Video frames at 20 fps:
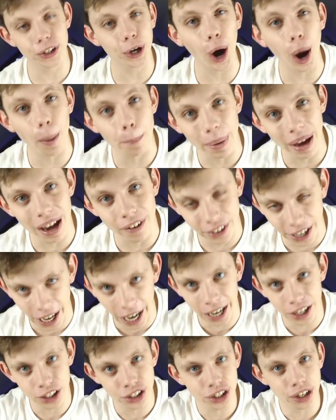you've got a bit of
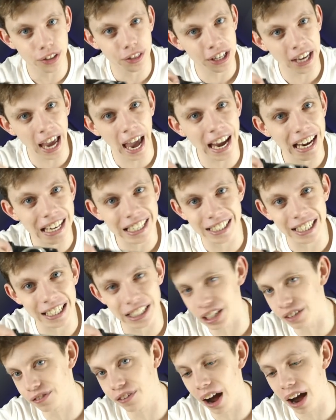cash, the
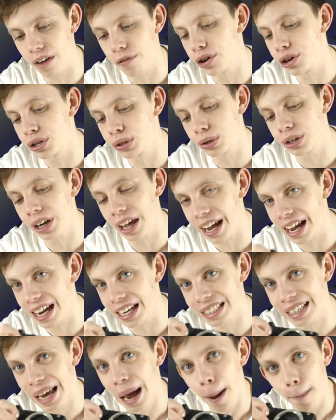A6500
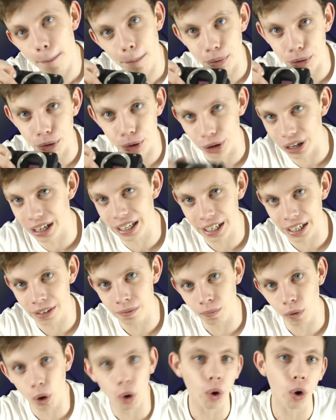is
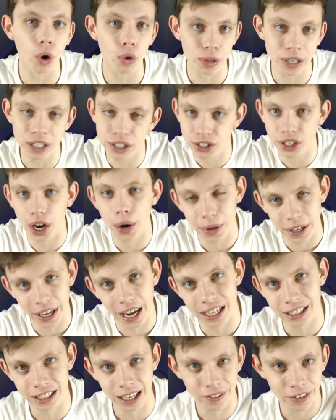brilliant, or the Sony
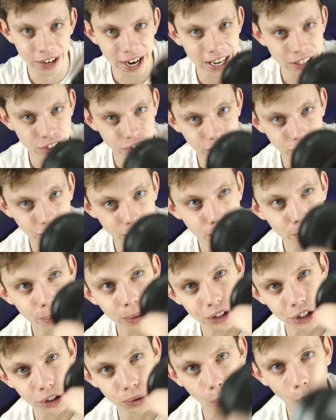A7S II,
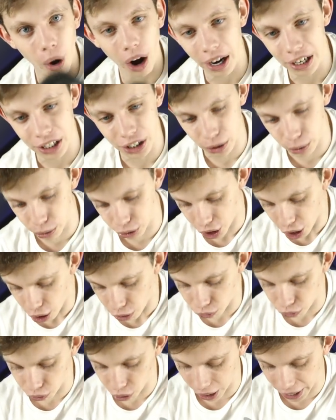which is what I use
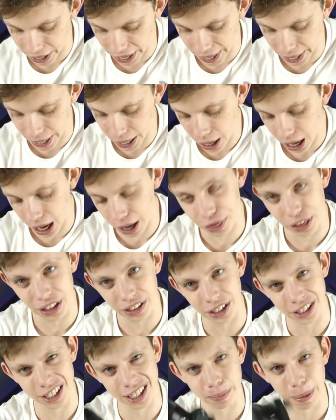right here. I
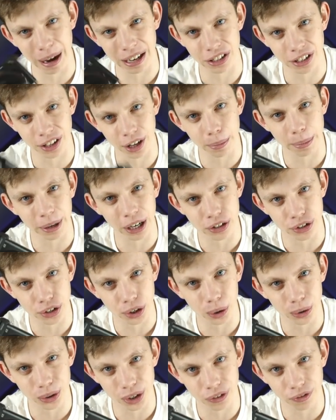think this is better though because the
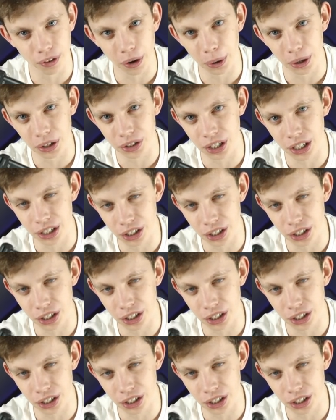autofocus